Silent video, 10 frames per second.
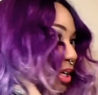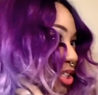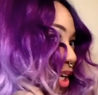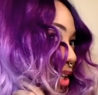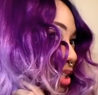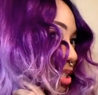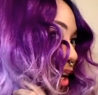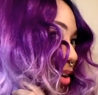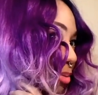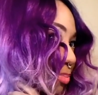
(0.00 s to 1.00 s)
And check this
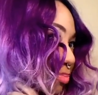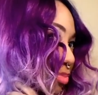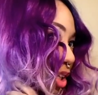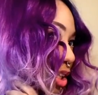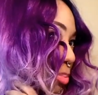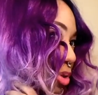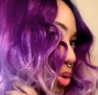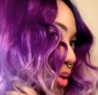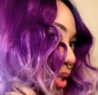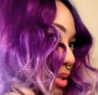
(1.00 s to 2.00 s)
out. Look at the
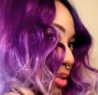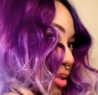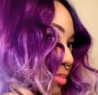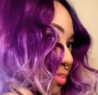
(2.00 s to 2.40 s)
blue in this.